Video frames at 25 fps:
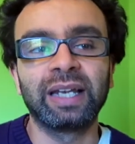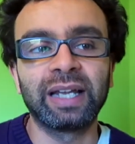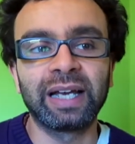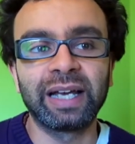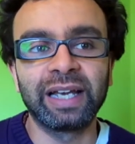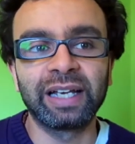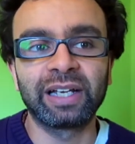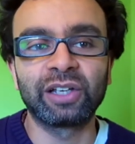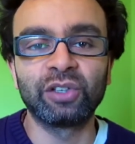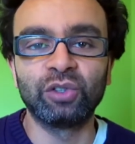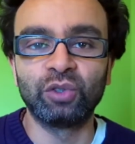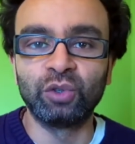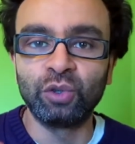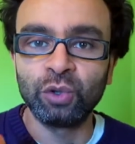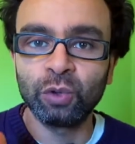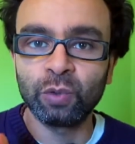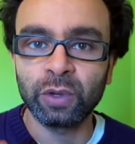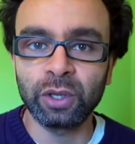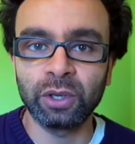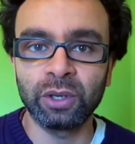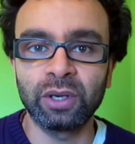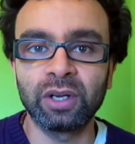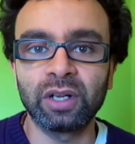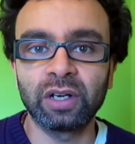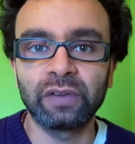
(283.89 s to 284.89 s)
Like,
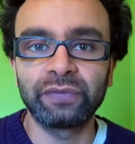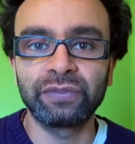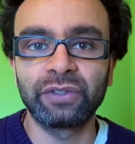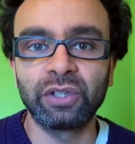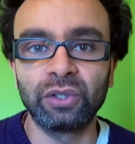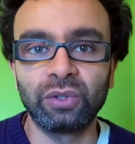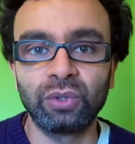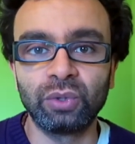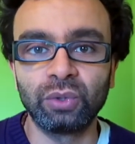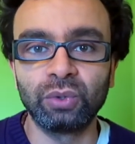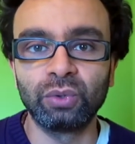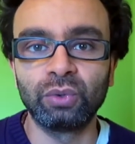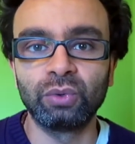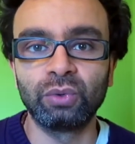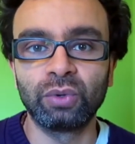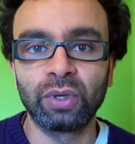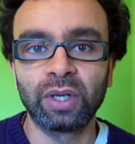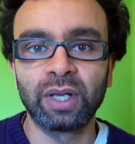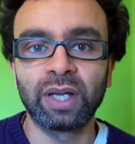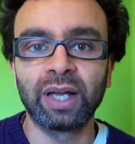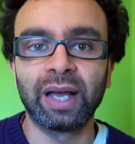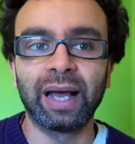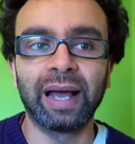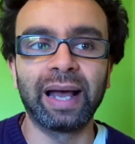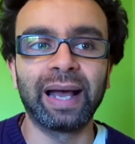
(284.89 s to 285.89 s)
do what you love to
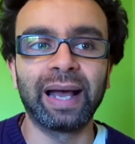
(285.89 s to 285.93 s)
do